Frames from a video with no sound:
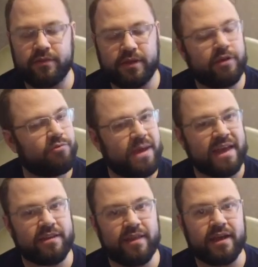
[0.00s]
goes
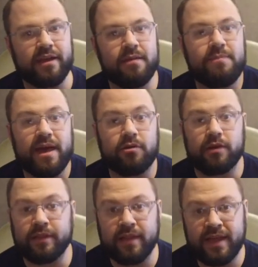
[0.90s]
back to that gunpowder
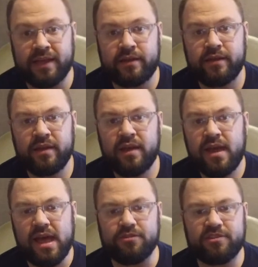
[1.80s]
and lead.
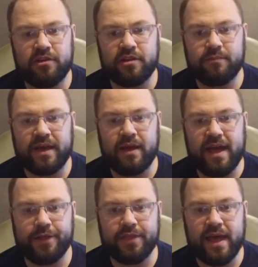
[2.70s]
I was talking about
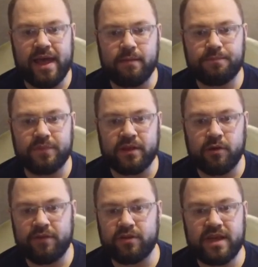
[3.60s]
how that,
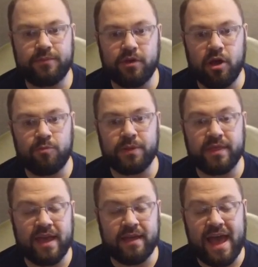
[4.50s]
every time you open
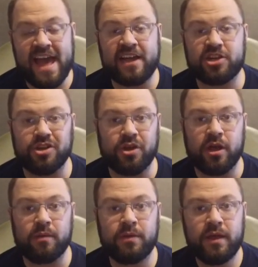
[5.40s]
that action
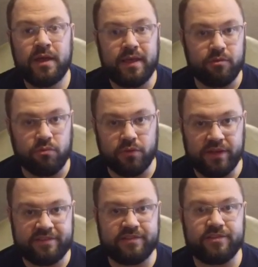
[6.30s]
up, it
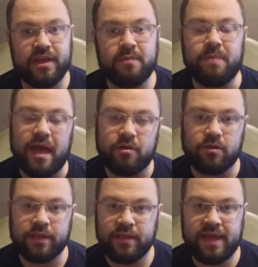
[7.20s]
releases gunpowder
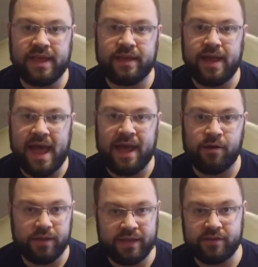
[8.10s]
and lead
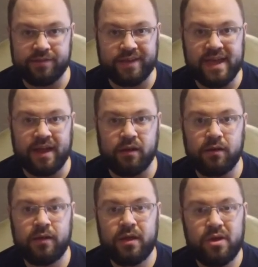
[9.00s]
out into the air.
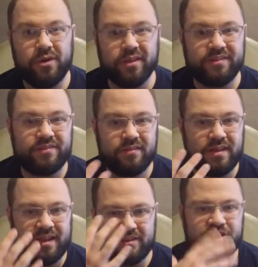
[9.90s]
Well, it
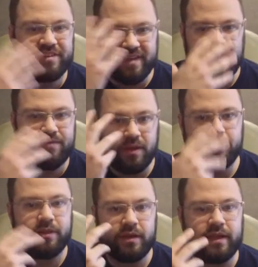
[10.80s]
doesn't just have the
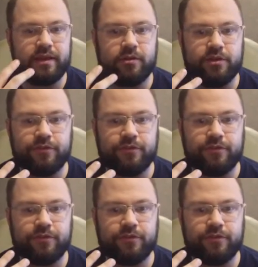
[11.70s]
ability to get on your